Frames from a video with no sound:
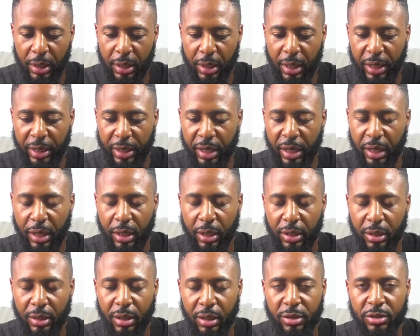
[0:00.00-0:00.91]
And they
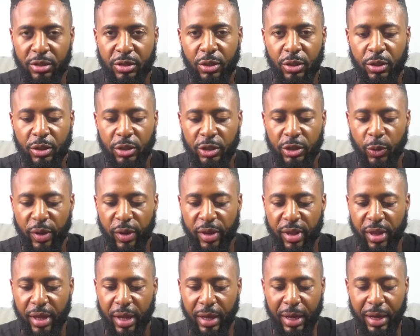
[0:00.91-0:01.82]
lost to
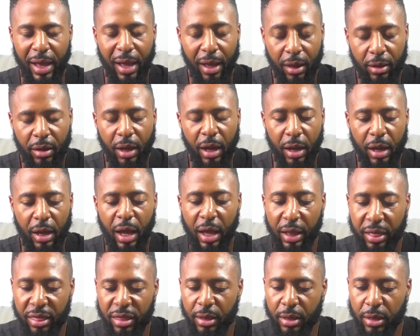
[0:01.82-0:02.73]
USA. And
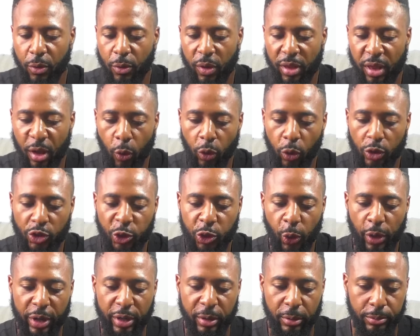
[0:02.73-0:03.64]
I think it was a good
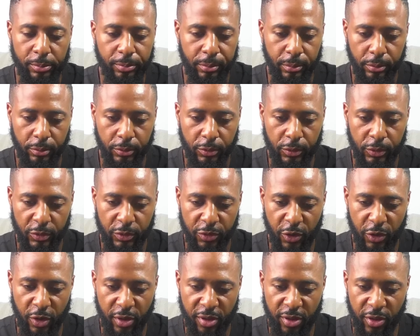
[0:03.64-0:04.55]
showing
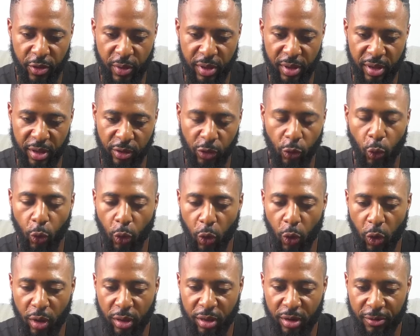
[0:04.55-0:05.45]
versus USA. 2
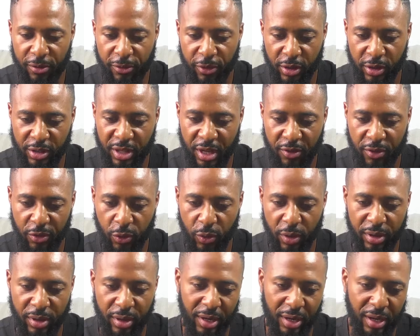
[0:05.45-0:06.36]
goals in the first half, 2 in
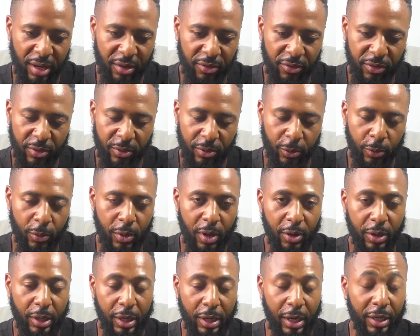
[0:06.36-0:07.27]
the second half.
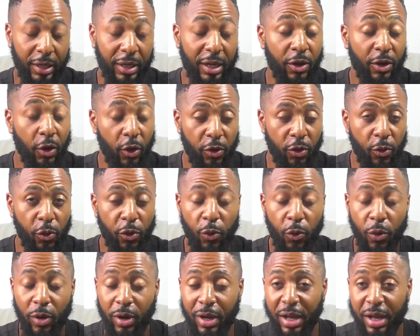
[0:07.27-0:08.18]
Other than us who
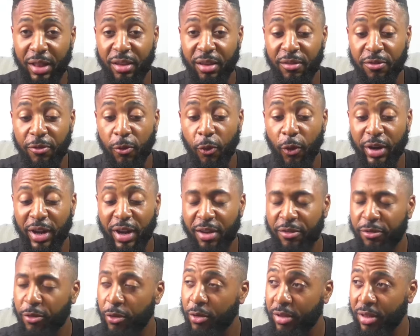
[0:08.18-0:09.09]
scored, conceded 4 in the
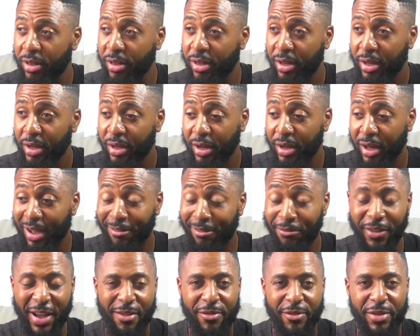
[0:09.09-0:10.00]
first and
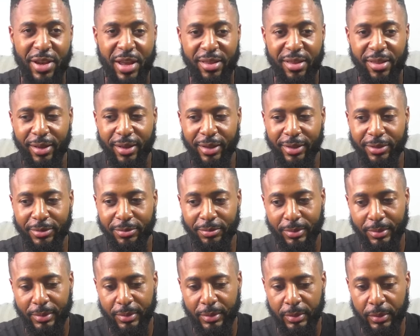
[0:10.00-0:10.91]
5 in the second.
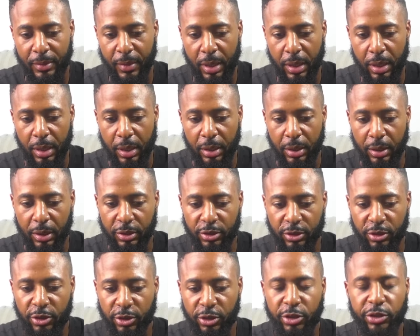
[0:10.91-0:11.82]

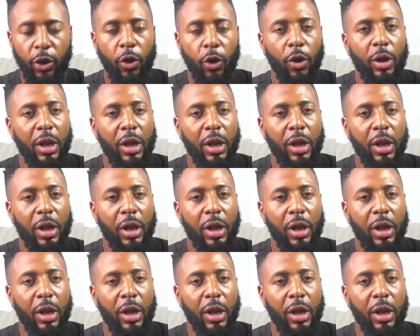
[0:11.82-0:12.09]
So